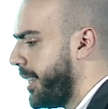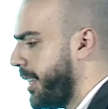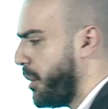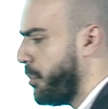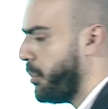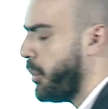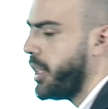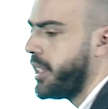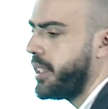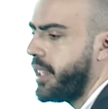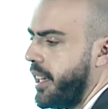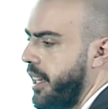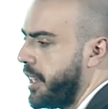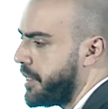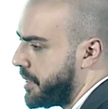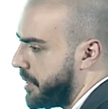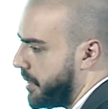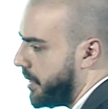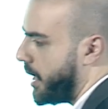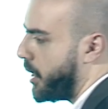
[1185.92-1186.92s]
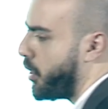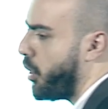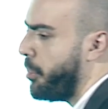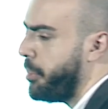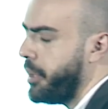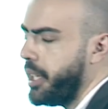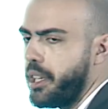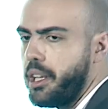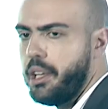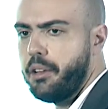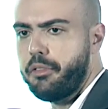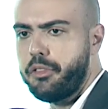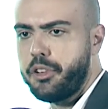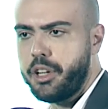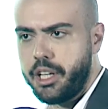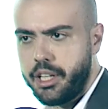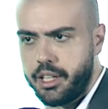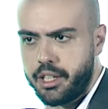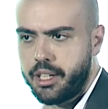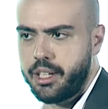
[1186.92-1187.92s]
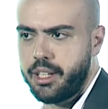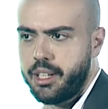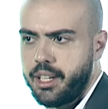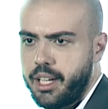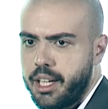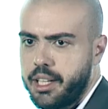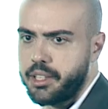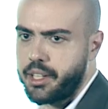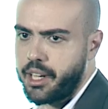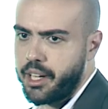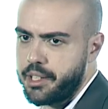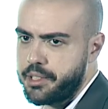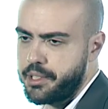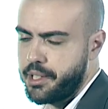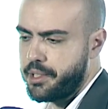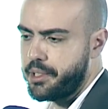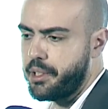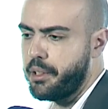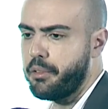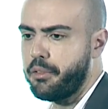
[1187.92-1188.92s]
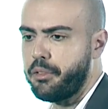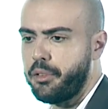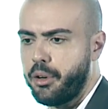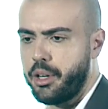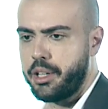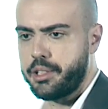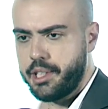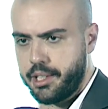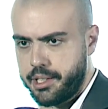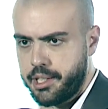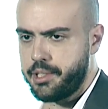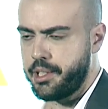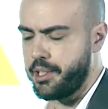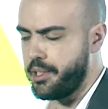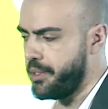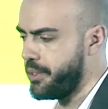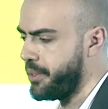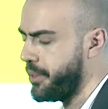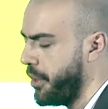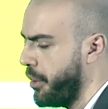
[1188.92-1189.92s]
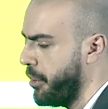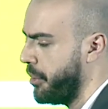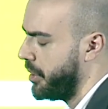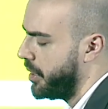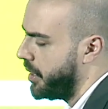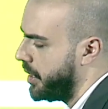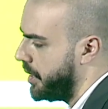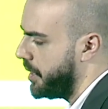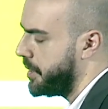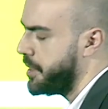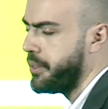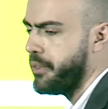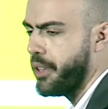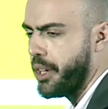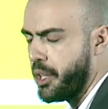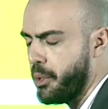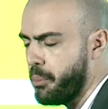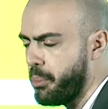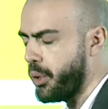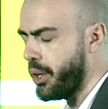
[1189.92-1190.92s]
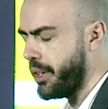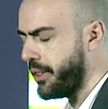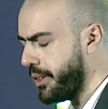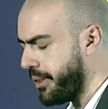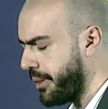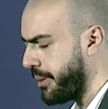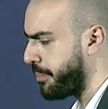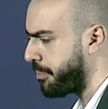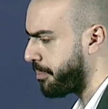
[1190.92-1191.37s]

Malta has a completely free healthcare system for citizens, so this is very important.